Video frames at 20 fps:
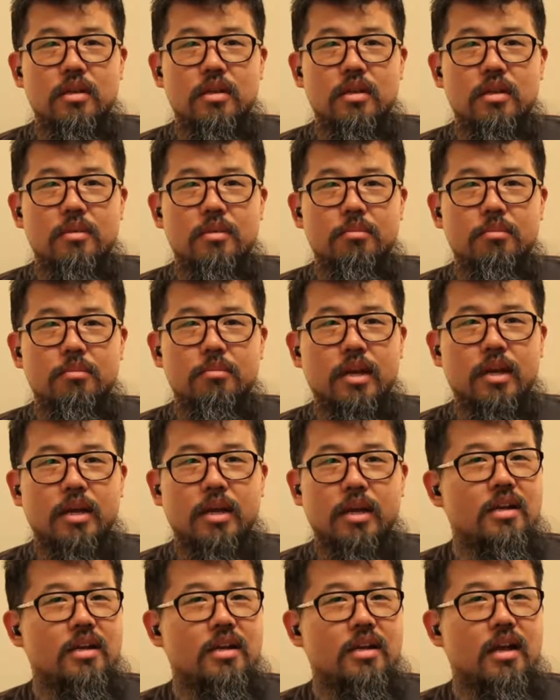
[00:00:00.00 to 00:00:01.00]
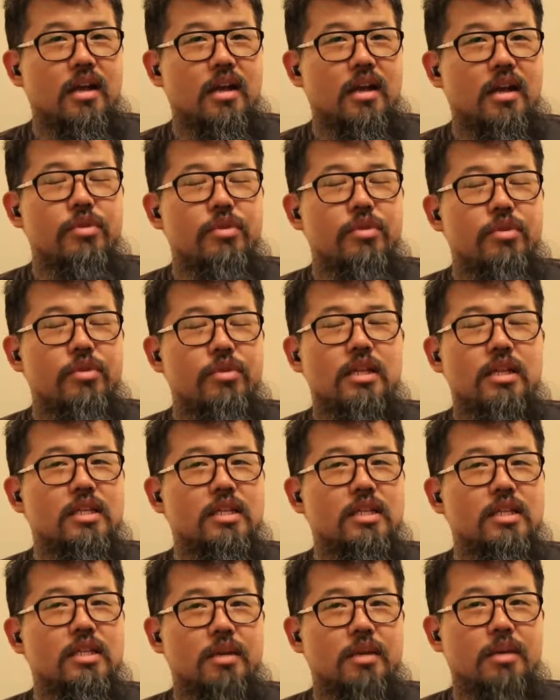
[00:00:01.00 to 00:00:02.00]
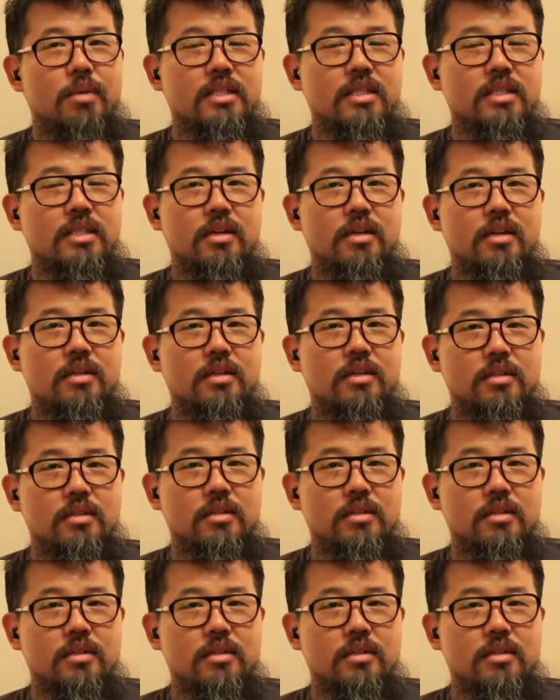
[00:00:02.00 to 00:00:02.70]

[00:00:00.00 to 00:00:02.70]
But is that an unrealistic body standard?